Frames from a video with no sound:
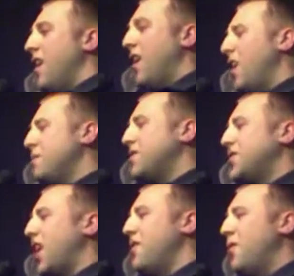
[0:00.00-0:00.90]
I'm
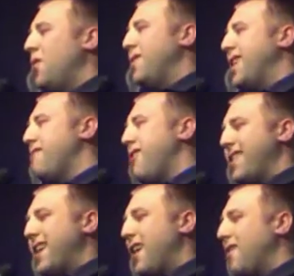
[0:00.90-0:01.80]
so horny right
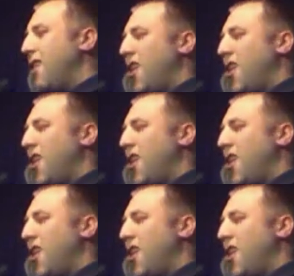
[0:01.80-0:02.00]
now.